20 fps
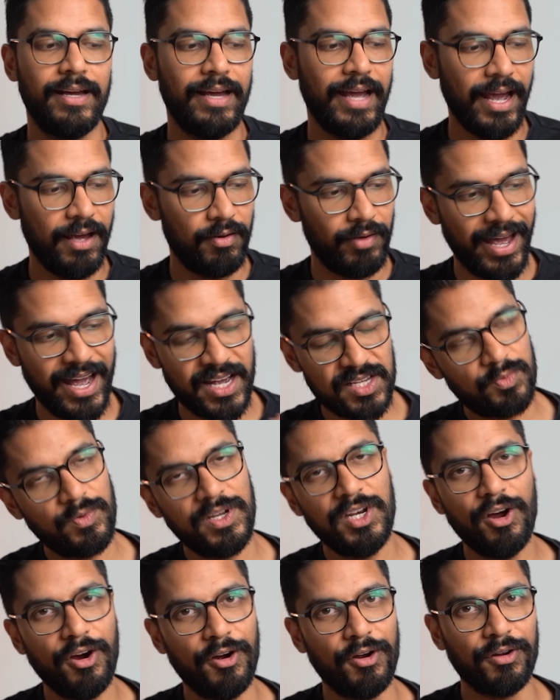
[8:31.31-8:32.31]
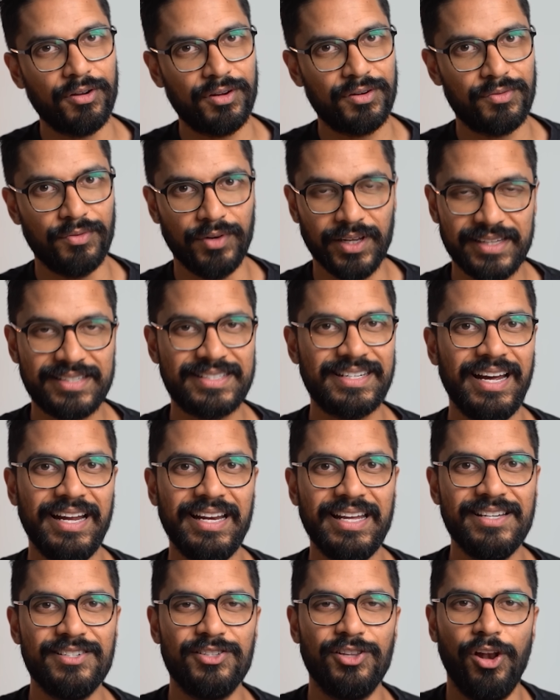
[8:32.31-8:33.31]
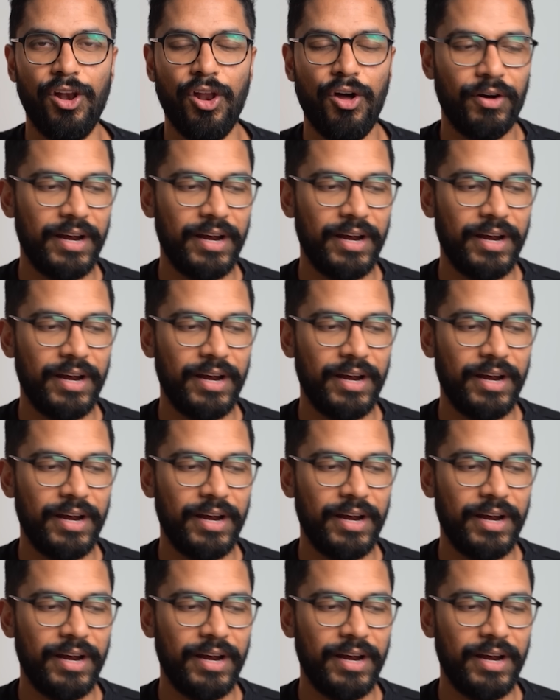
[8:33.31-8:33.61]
And as we know, real estate is the long